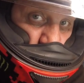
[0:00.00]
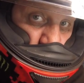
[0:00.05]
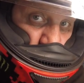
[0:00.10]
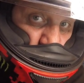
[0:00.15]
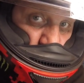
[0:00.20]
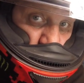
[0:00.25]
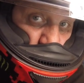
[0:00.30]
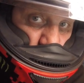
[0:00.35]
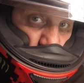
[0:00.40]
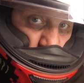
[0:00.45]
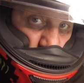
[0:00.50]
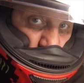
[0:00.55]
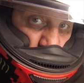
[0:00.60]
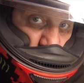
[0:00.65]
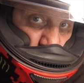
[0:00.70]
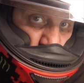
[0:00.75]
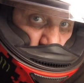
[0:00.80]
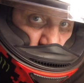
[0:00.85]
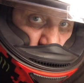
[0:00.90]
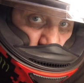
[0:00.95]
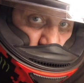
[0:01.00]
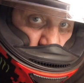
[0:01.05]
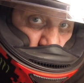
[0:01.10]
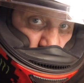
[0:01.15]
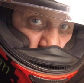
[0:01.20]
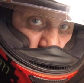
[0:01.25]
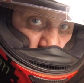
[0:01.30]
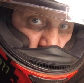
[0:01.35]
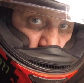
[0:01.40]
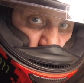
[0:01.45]

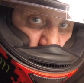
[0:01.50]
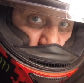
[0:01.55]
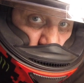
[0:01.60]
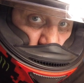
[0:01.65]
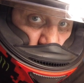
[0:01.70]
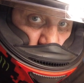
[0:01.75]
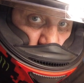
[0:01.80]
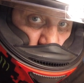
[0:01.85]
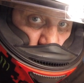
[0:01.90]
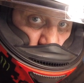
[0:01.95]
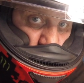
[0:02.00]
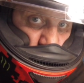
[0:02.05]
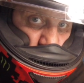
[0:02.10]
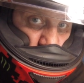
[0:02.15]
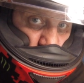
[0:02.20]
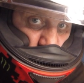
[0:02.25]
[no speech]